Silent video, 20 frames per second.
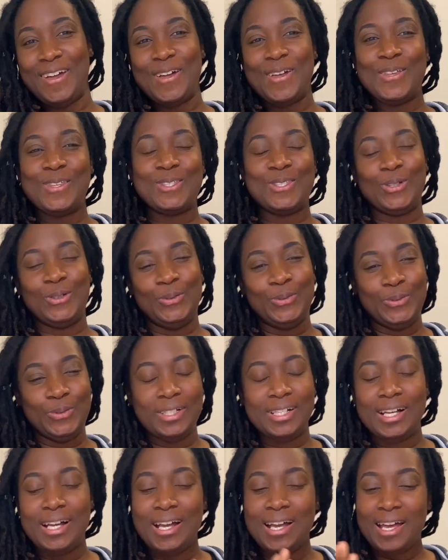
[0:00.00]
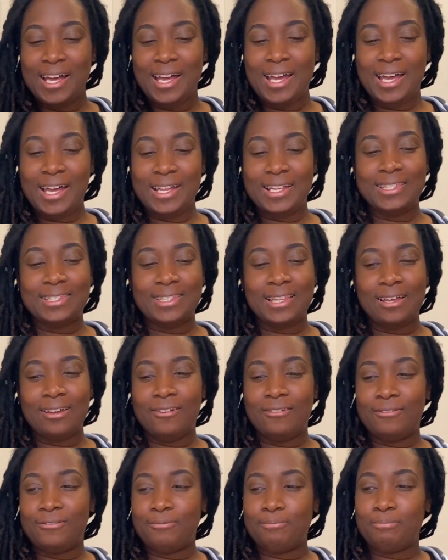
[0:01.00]
So instead
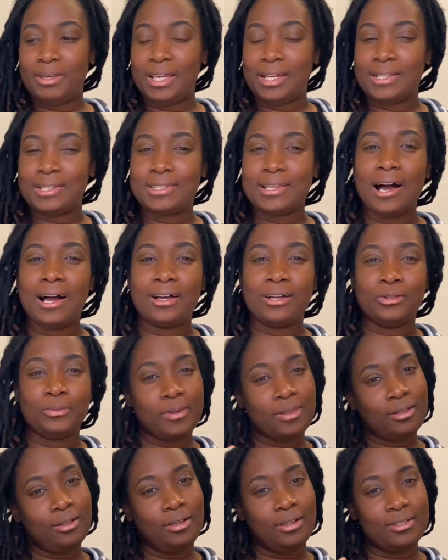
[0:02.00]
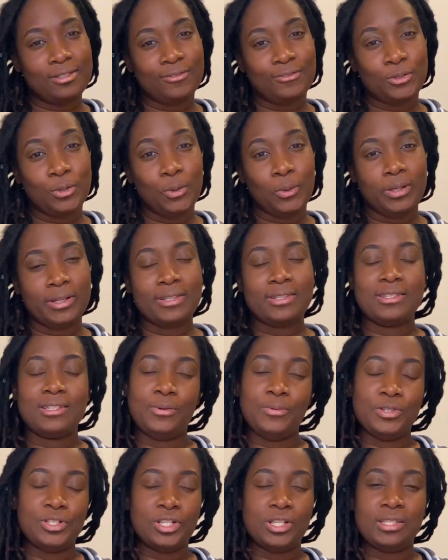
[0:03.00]
of being tangled with a lot of cords, they
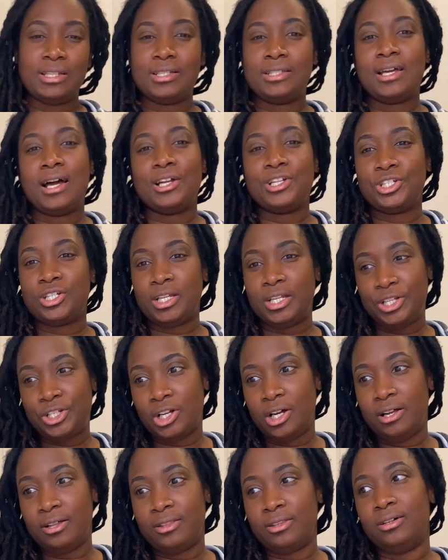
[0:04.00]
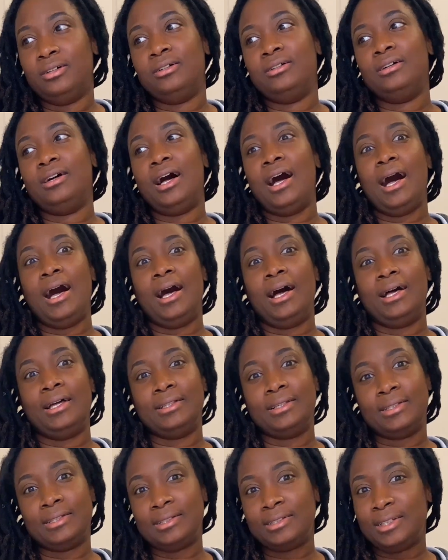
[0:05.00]
were just attached to each other,
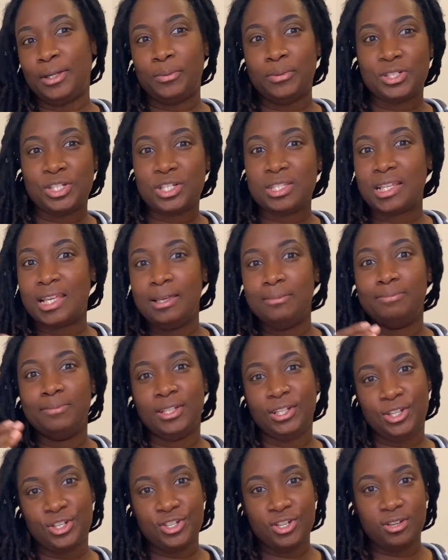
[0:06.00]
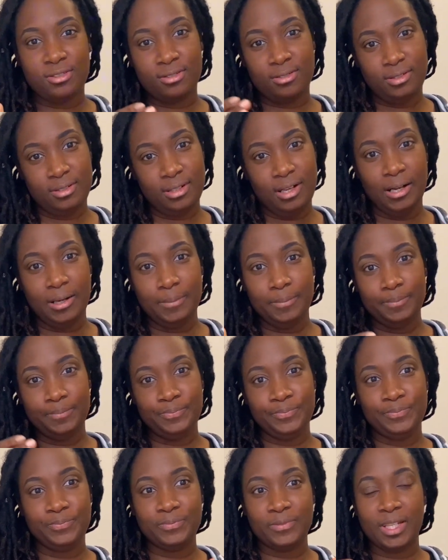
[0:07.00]
and they were just keeping each other
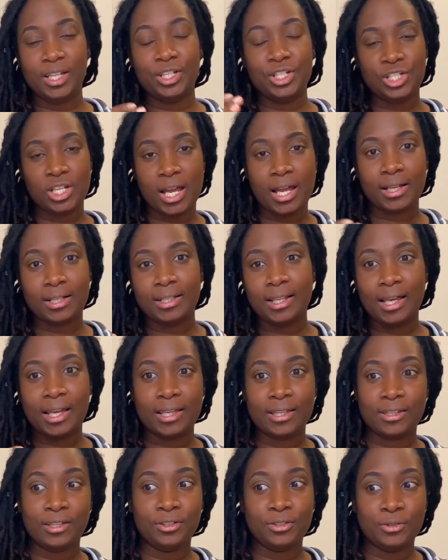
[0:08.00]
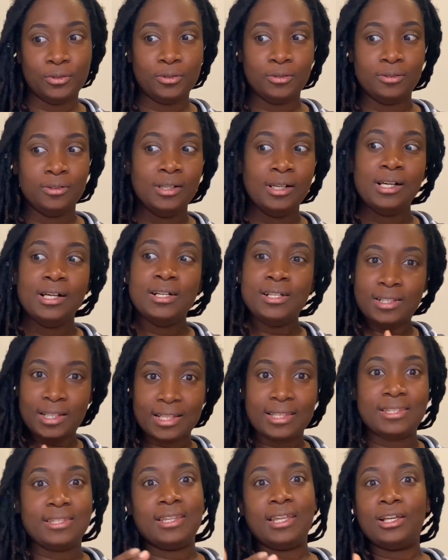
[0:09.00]
in check, like,
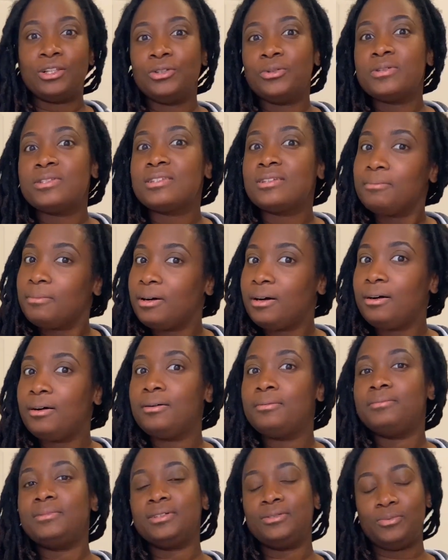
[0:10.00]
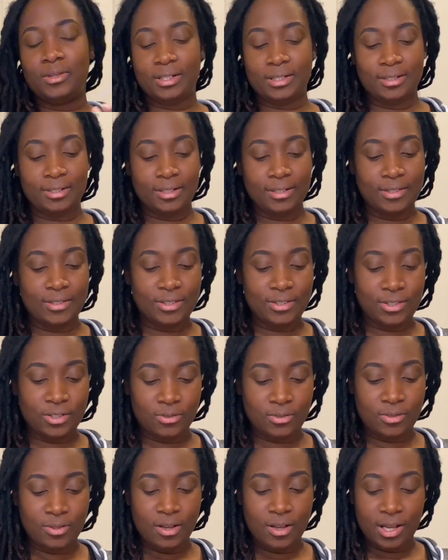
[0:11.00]
let's stay close to mom and whatnot.
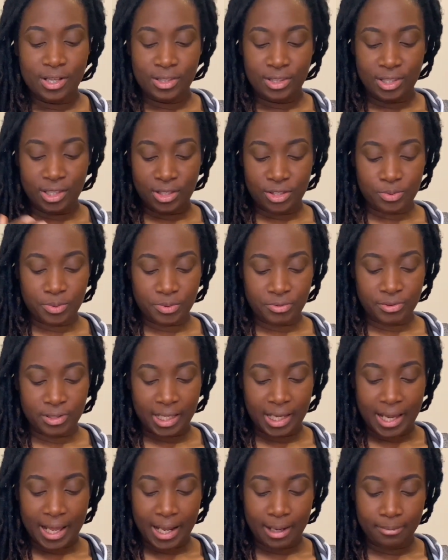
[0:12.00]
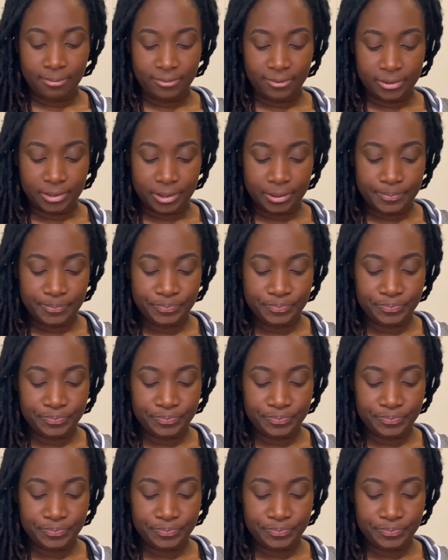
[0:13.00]
So these were really helpful.